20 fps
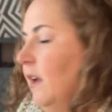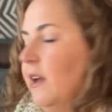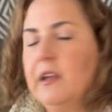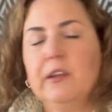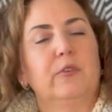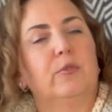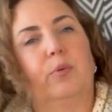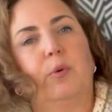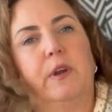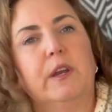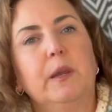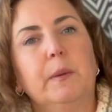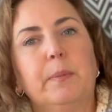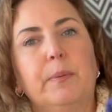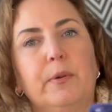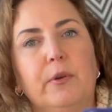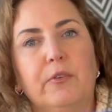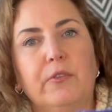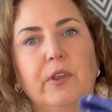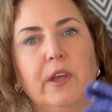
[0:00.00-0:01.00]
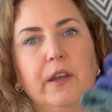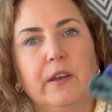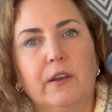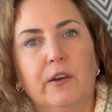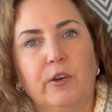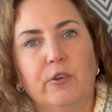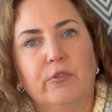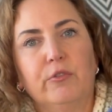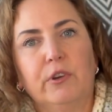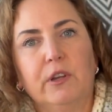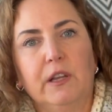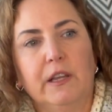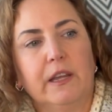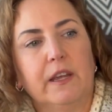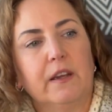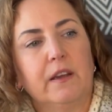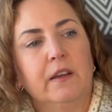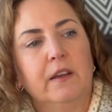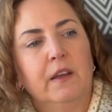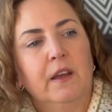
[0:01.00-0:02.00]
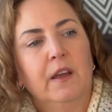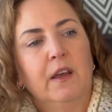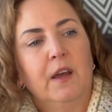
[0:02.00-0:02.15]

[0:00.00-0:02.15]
and 20% acrylic.